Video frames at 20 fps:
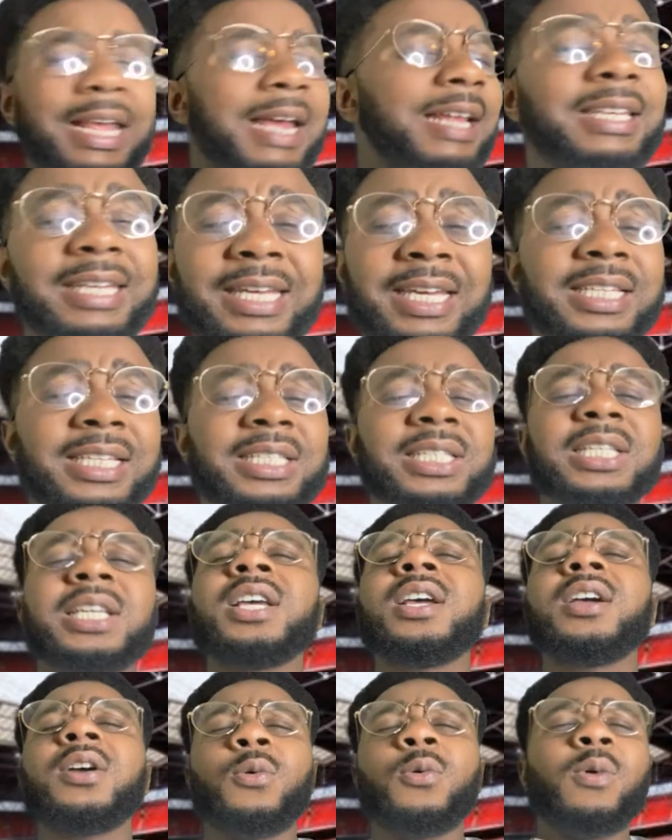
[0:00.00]
like this
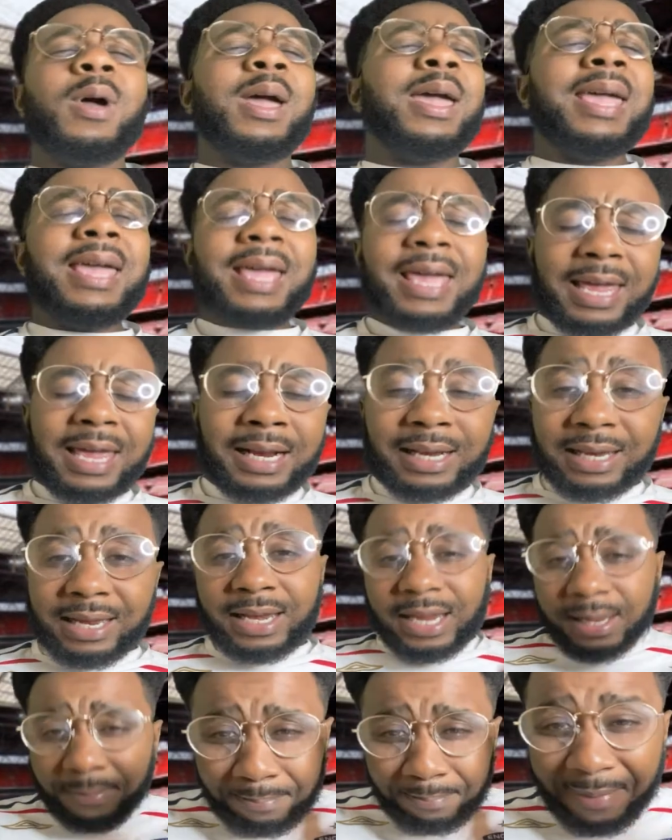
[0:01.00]
where
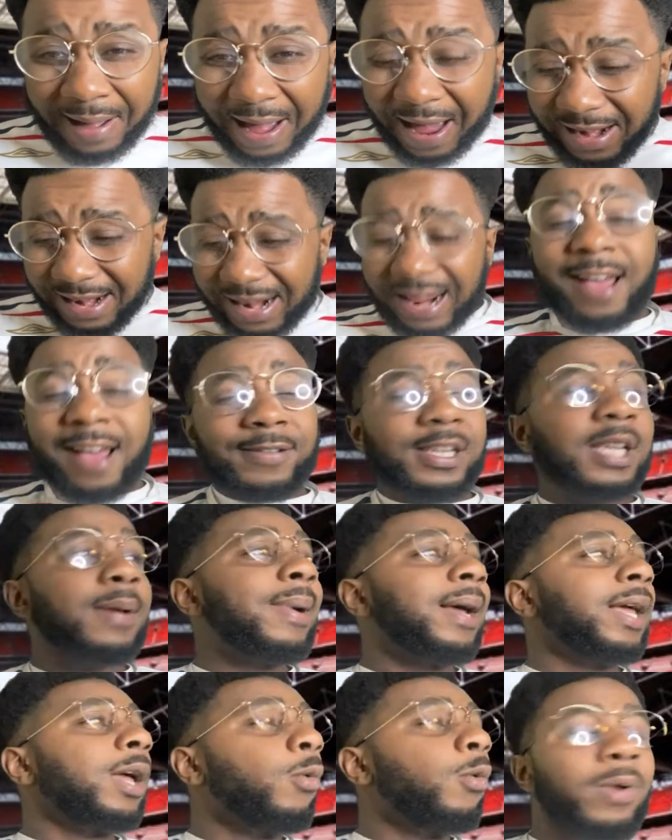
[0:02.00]
England, in my
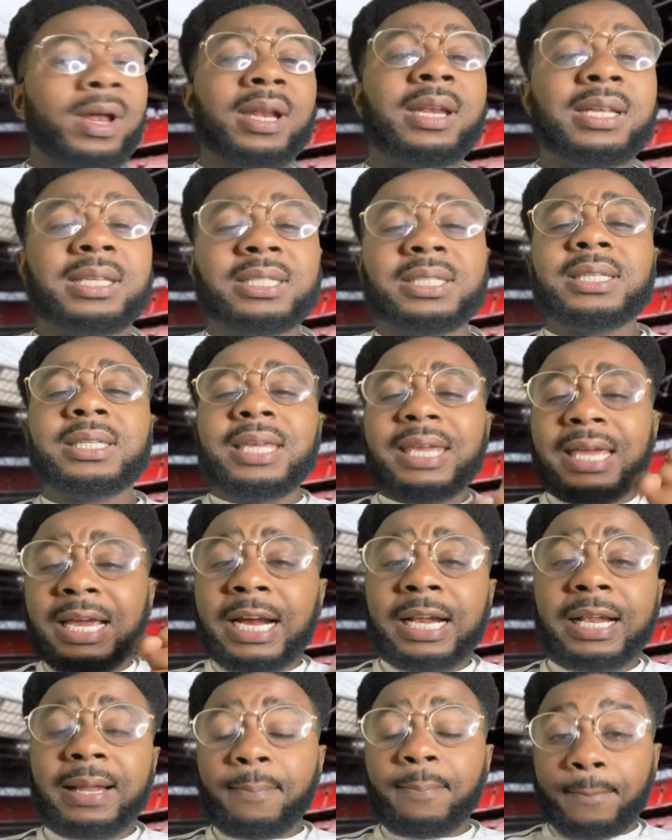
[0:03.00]
lifetime, I can witness
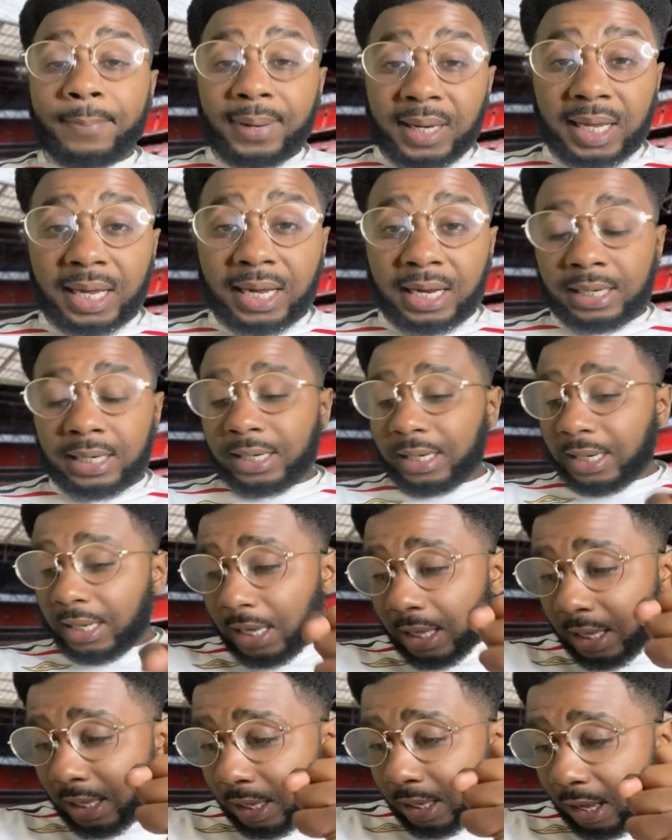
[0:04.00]
England playing
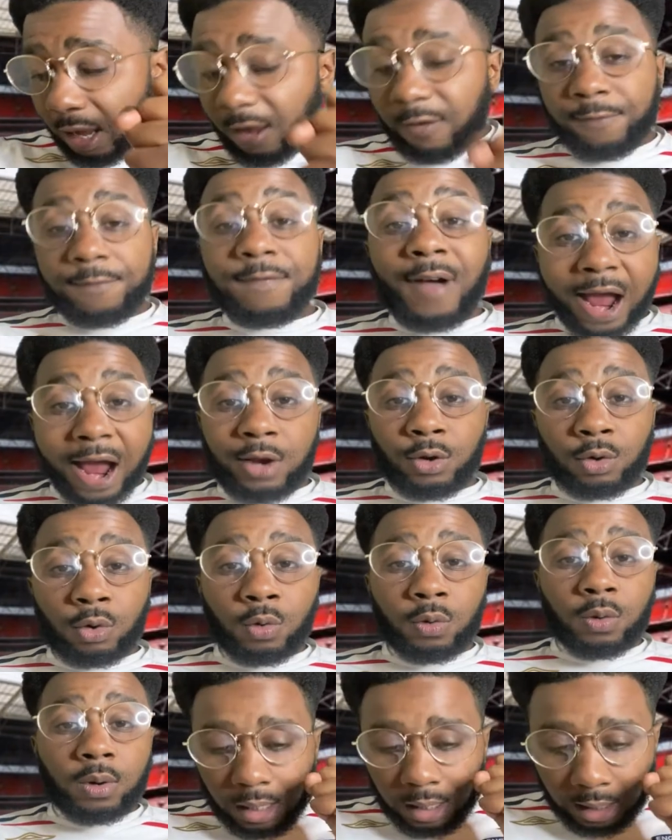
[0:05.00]
a
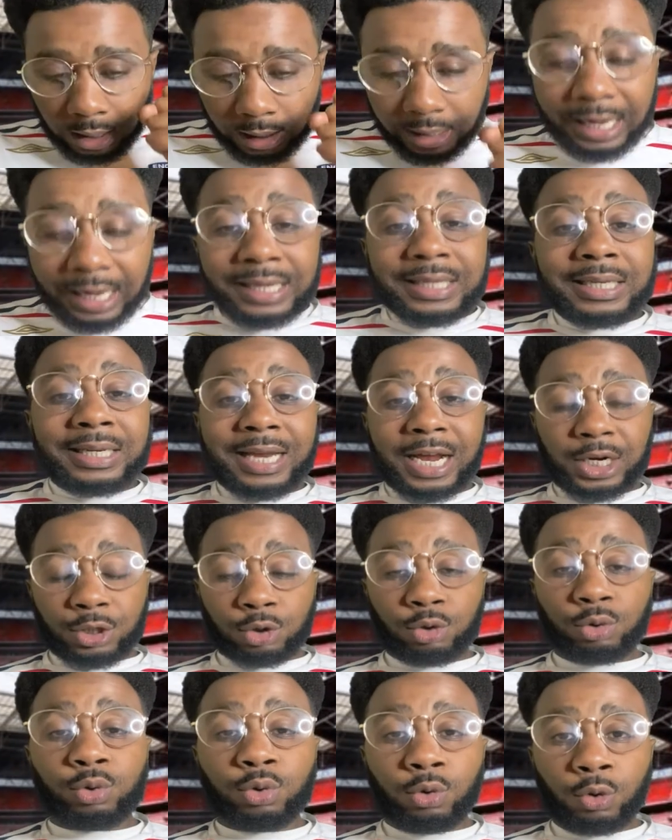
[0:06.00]
final in an
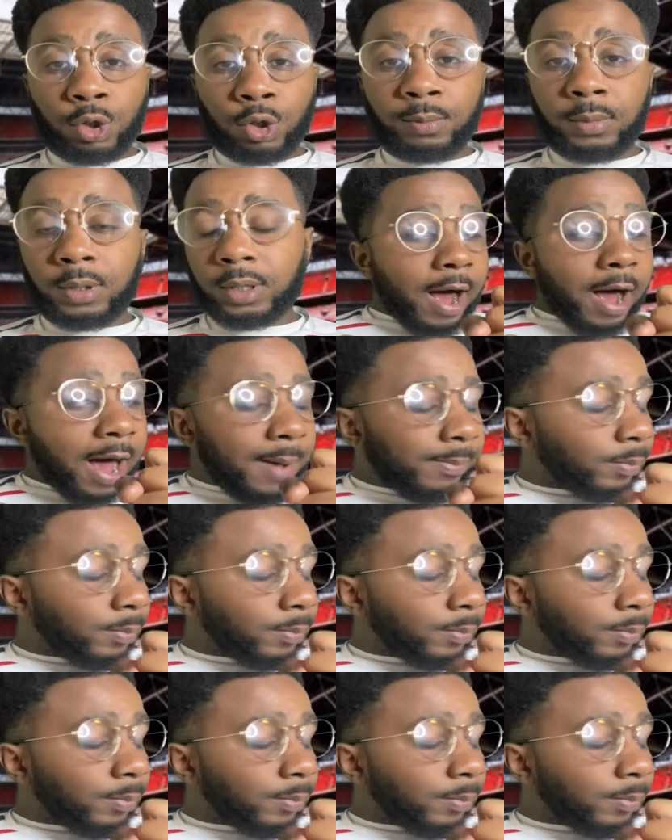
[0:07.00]
international tournament.